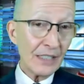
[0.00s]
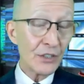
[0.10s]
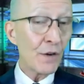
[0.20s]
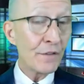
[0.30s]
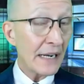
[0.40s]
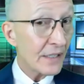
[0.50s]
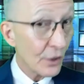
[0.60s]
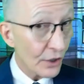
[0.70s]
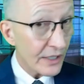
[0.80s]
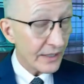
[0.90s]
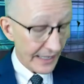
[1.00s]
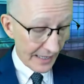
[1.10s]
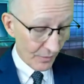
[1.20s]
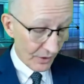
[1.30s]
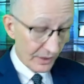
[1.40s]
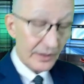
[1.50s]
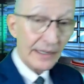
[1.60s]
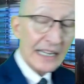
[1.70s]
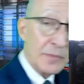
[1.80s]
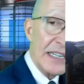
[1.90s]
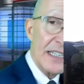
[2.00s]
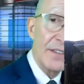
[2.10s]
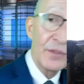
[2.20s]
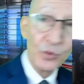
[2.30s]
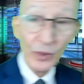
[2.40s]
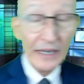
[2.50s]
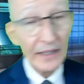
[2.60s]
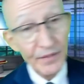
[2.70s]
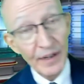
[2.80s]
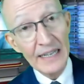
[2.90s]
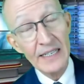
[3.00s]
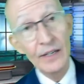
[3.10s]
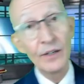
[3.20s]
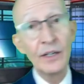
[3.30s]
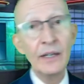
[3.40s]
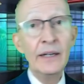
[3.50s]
Don't forget, look in the camera. Last piece of real advice here